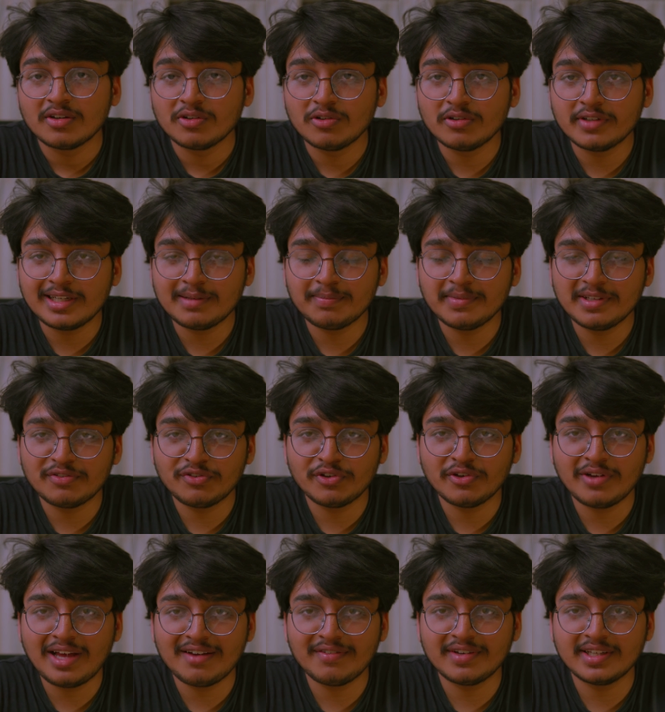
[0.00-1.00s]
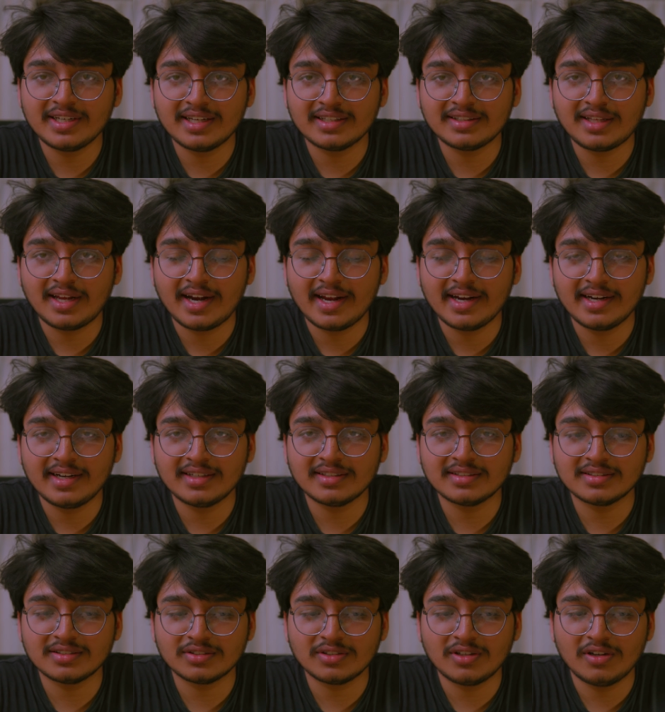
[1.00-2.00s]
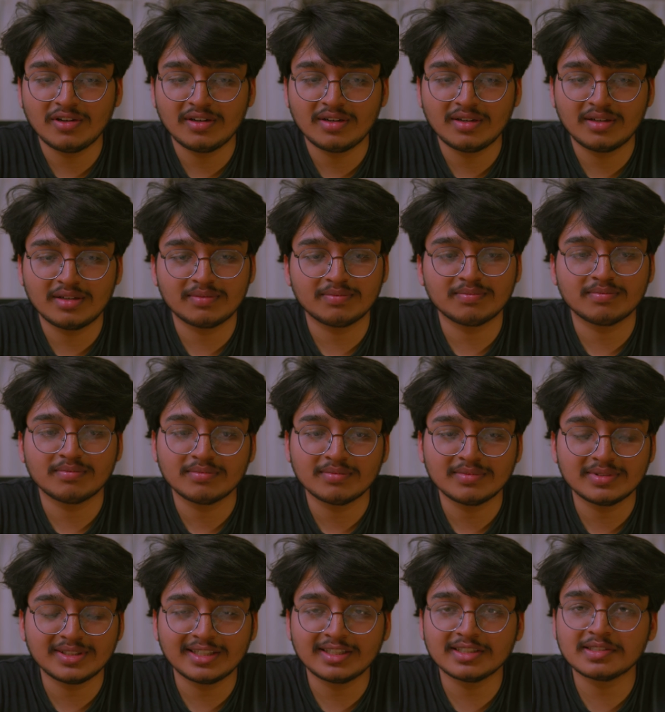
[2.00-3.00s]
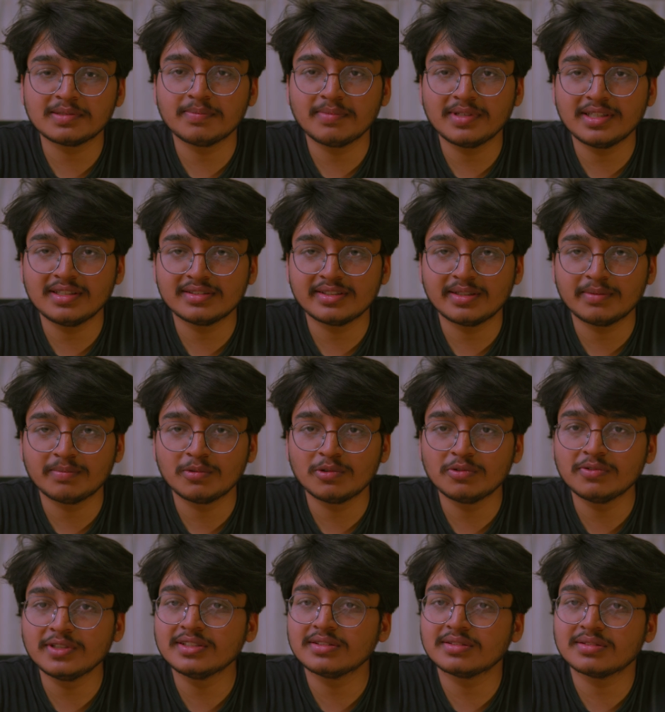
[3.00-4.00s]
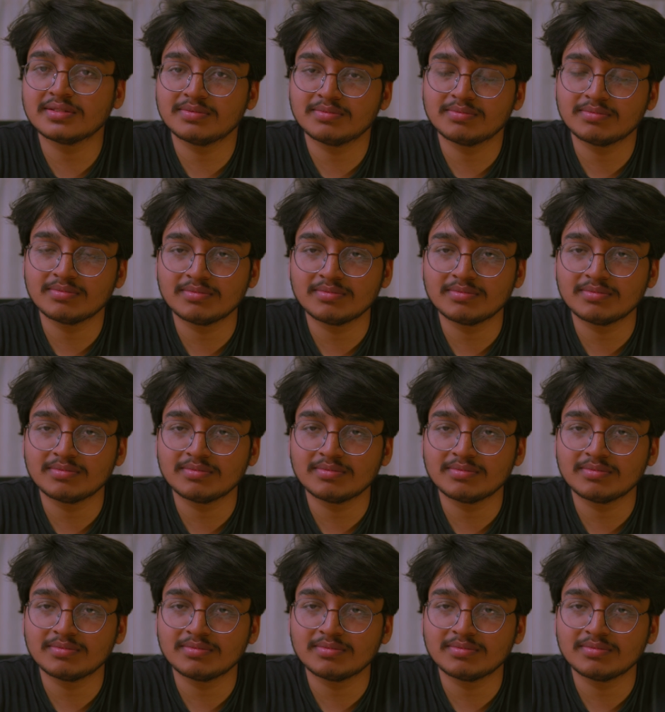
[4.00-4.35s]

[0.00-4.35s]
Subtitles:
do tell me if you have any other ideas, or suggest me some movies